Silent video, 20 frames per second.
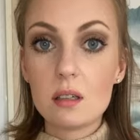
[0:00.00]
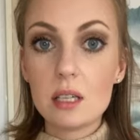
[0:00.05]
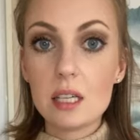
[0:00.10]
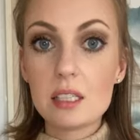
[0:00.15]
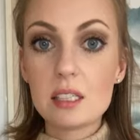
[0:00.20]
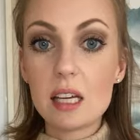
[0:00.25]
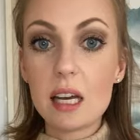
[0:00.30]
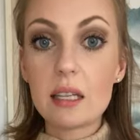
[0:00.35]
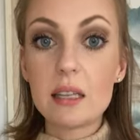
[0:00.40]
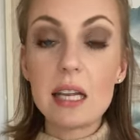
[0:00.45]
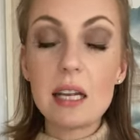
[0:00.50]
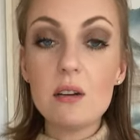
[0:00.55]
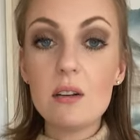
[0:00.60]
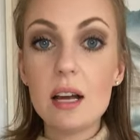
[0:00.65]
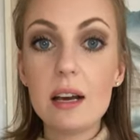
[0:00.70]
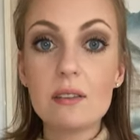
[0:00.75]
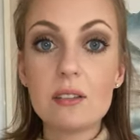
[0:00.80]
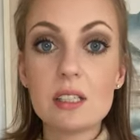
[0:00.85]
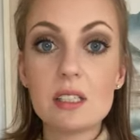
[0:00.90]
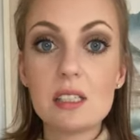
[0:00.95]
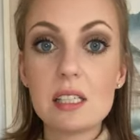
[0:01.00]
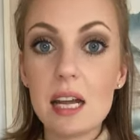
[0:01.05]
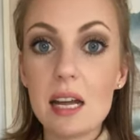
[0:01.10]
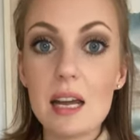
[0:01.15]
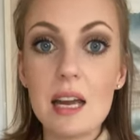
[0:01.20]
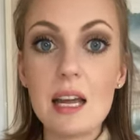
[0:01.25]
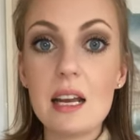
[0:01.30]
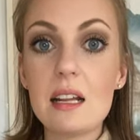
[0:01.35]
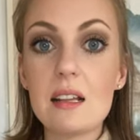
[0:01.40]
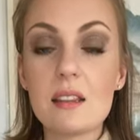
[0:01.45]
It's like they don't have to say
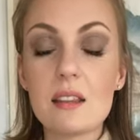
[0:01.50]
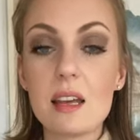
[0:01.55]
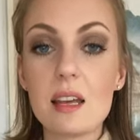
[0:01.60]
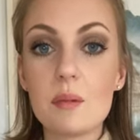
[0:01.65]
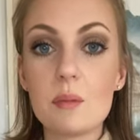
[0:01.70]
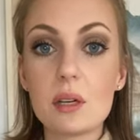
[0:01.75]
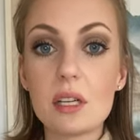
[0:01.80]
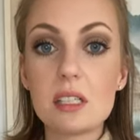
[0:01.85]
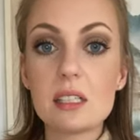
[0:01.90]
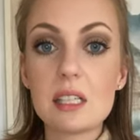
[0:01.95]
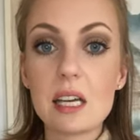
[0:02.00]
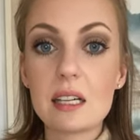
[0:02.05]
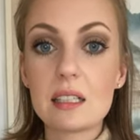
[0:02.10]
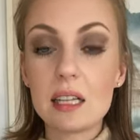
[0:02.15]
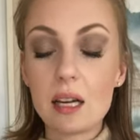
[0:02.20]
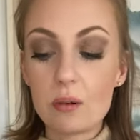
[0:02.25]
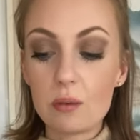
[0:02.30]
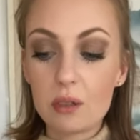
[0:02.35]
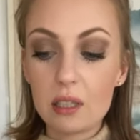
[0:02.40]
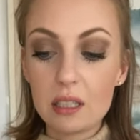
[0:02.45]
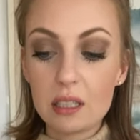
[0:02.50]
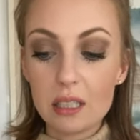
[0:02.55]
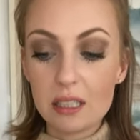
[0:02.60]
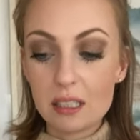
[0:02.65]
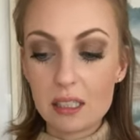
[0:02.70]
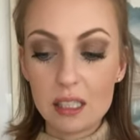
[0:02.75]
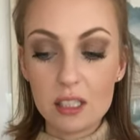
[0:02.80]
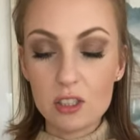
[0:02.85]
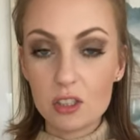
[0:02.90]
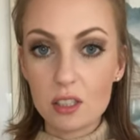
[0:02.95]
anything, but it's like that
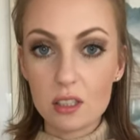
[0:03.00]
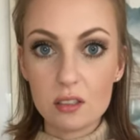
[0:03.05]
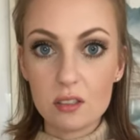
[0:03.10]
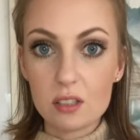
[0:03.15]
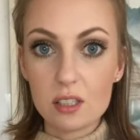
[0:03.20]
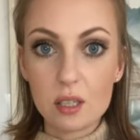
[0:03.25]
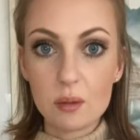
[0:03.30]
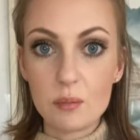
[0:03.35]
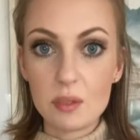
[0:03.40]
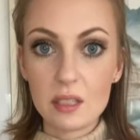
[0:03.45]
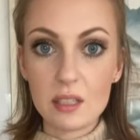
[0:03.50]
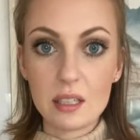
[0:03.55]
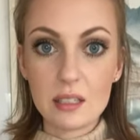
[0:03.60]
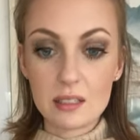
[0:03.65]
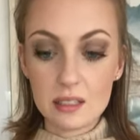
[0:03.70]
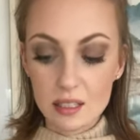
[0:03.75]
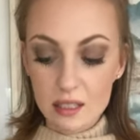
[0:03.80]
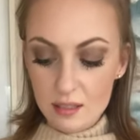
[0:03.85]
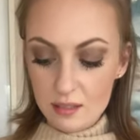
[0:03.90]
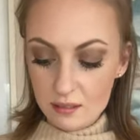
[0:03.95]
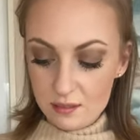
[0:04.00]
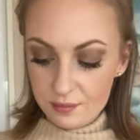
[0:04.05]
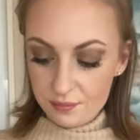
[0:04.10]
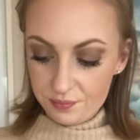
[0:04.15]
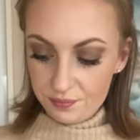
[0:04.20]
realization or something like that.